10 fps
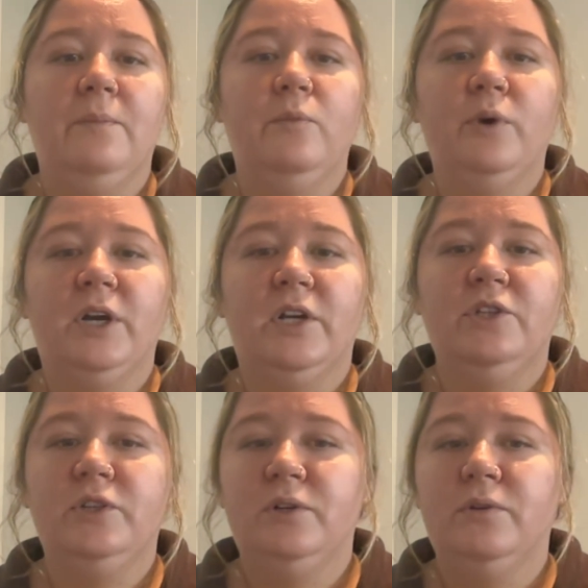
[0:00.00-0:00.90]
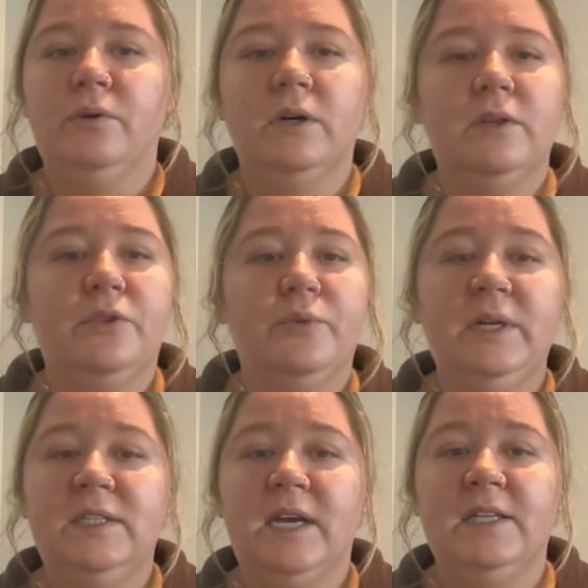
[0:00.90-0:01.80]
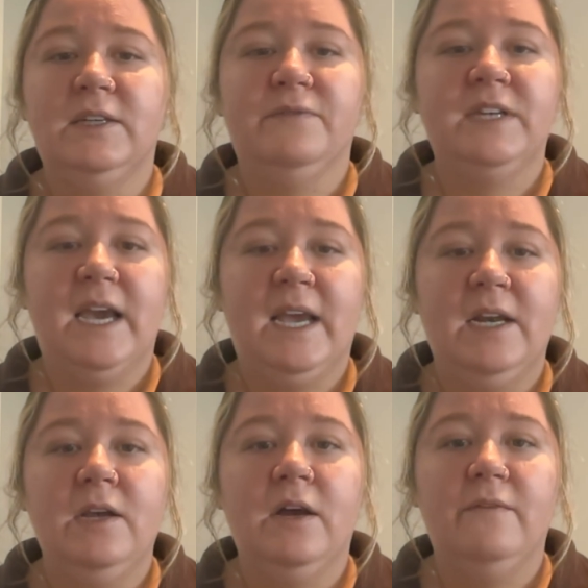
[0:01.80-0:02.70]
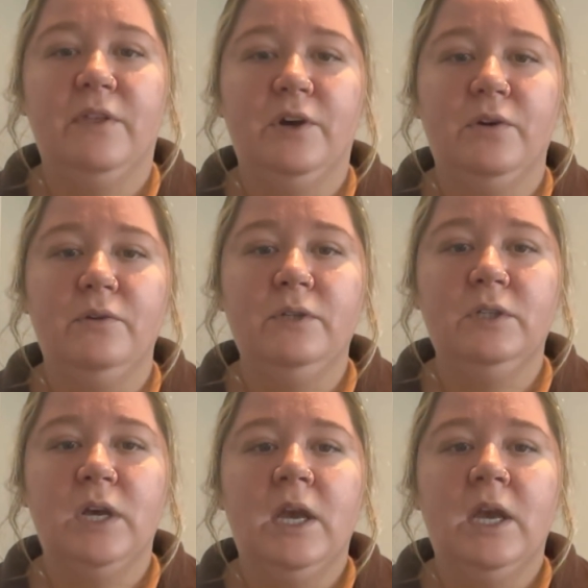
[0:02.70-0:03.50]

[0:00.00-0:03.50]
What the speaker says: We're going to do 3 sets of 10 of those.